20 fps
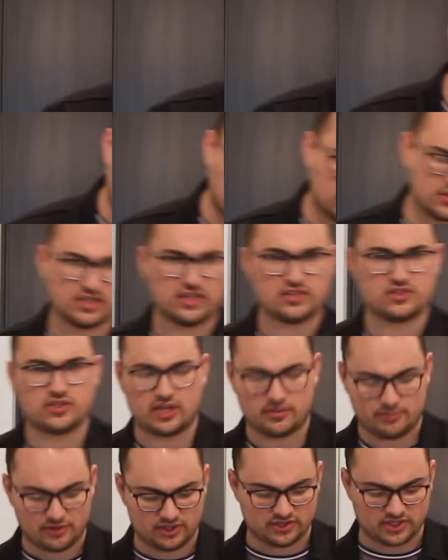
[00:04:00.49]
I'm not using that
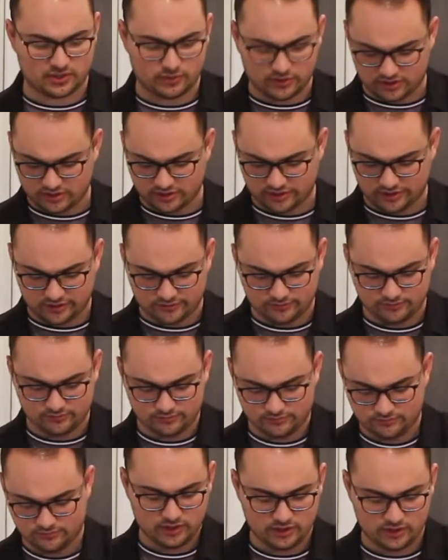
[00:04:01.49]
today because I want
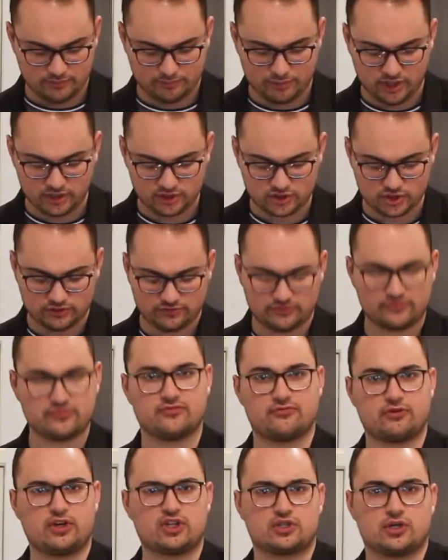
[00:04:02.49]
the punch of
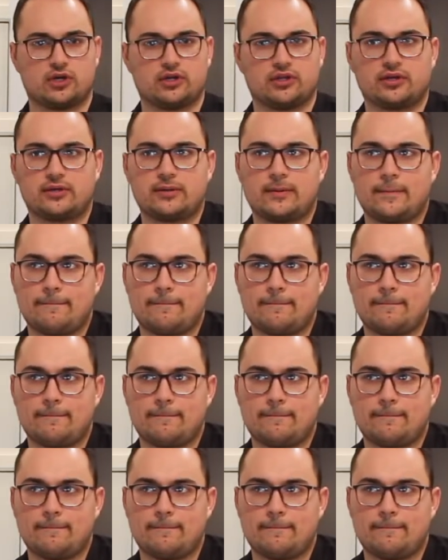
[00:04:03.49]
fresh garlic.